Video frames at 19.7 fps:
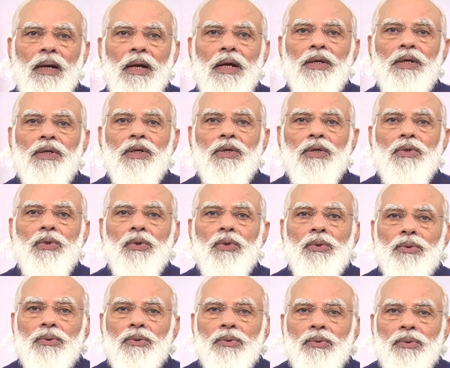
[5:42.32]
It is
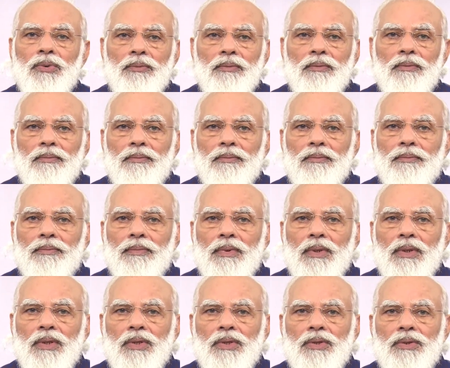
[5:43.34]
due to
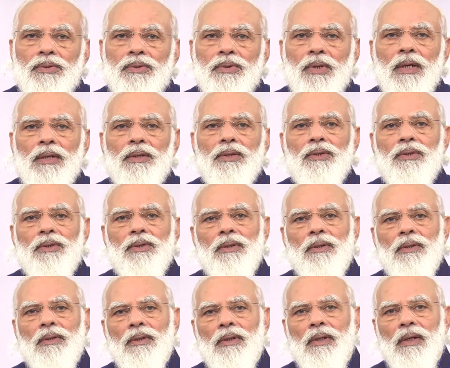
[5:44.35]
such
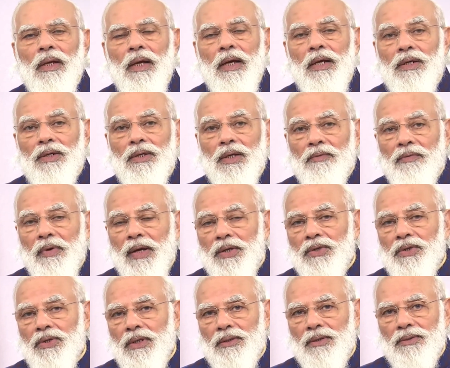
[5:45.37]

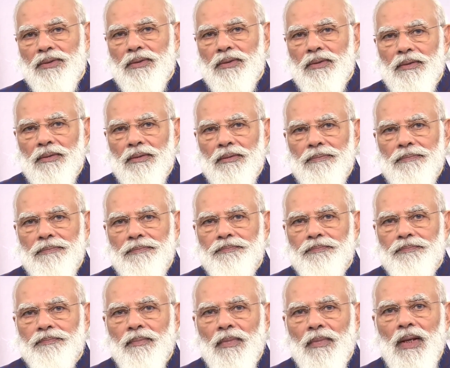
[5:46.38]
interventions
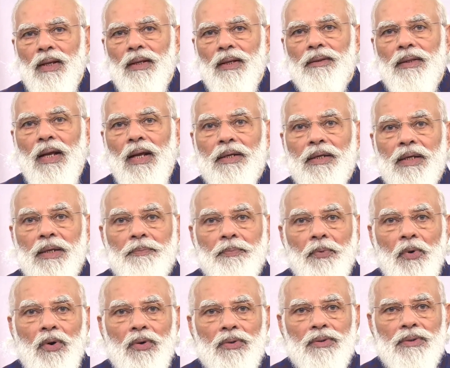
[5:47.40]
that
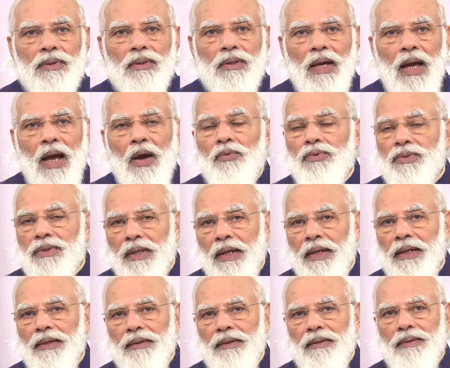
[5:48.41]
reports have
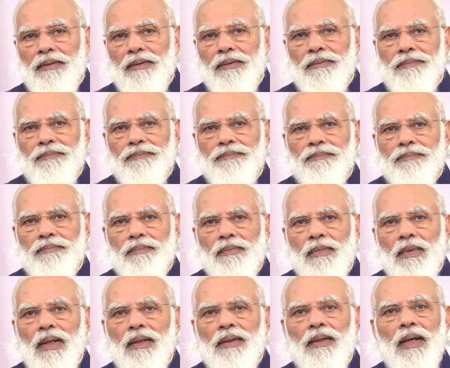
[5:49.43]
said
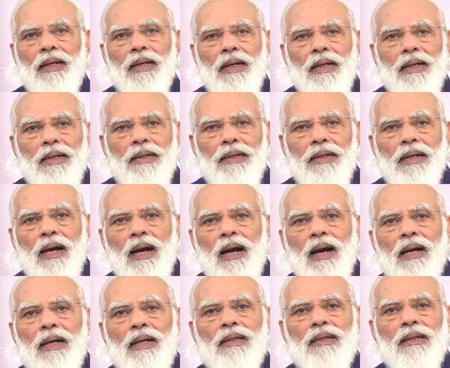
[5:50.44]
that
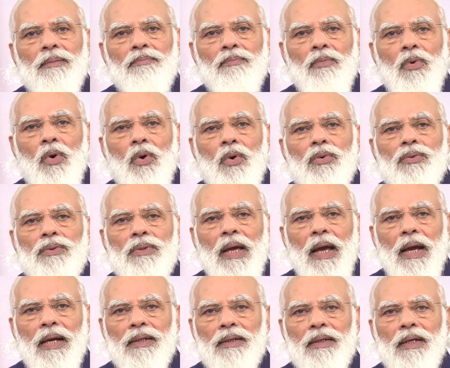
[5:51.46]
India is the most
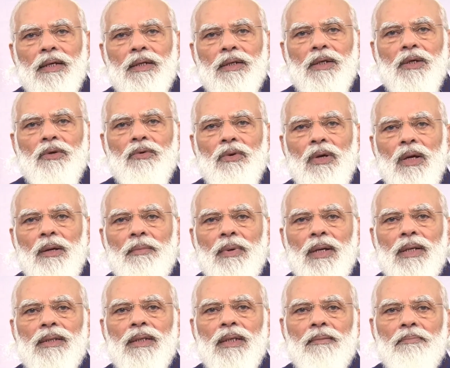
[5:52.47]
attractive
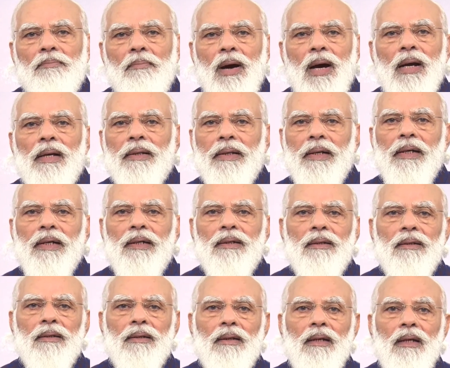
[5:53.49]
emerging
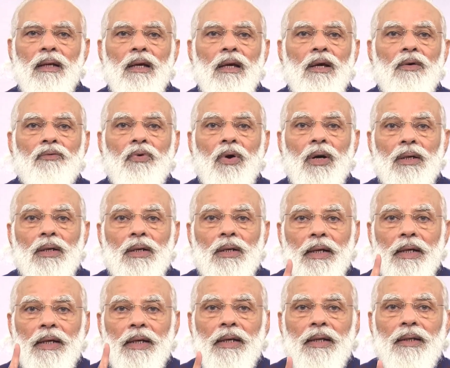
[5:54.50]
market for
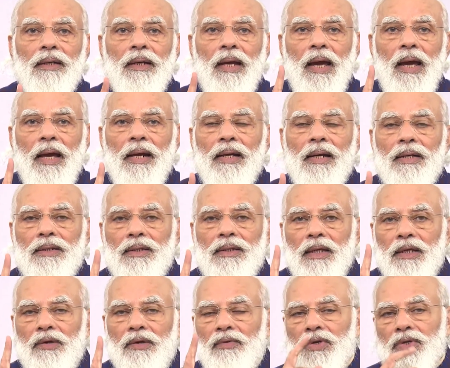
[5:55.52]
clean
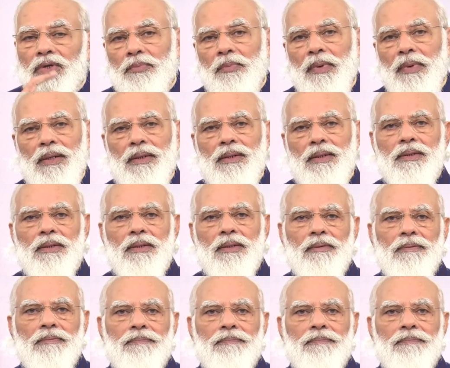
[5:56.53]
energy investment.